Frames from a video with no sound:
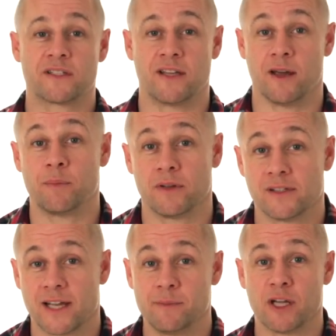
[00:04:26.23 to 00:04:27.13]
week's tip
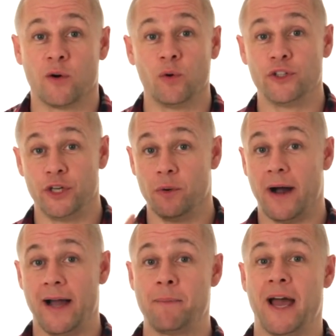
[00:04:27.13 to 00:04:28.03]
is aimed at all you
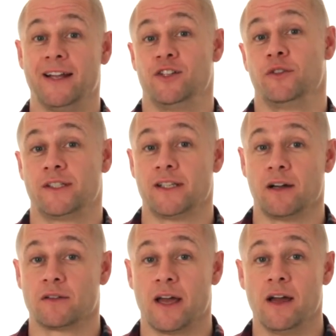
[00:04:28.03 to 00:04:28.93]
iPad users
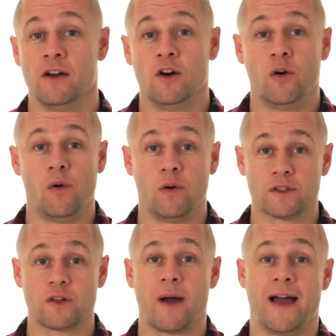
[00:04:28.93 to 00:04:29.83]
out there who
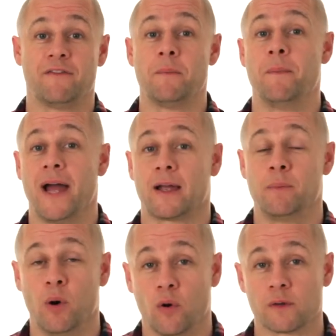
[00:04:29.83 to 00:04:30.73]
also have a
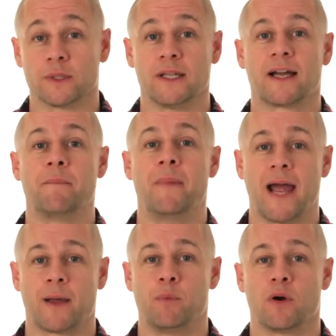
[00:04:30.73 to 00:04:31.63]
Mac portable like a
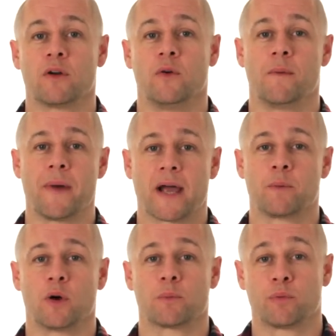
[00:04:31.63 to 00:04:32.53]
MacBook or a
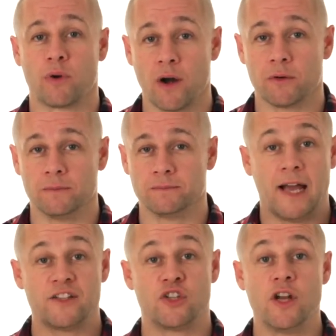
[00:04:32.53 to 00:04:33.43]
MacBook Pro.
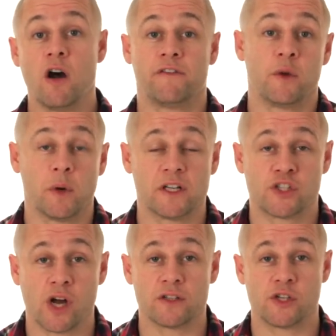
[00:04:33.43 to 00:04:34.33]
As you know, if you want to
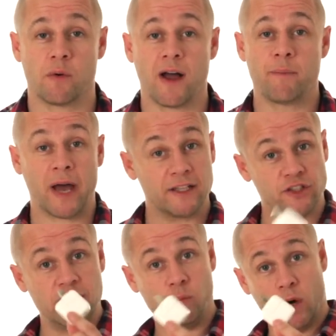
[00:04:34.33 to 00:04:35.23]
charge your iPad,
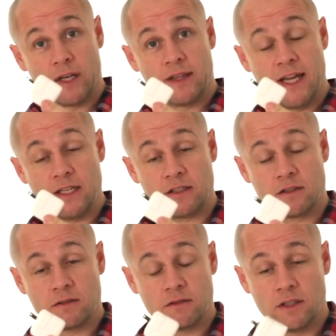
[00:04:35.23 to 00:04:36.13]
you need one of
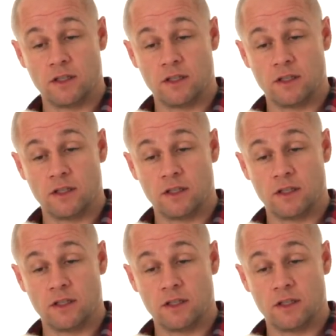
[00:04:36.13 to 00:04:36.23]
these.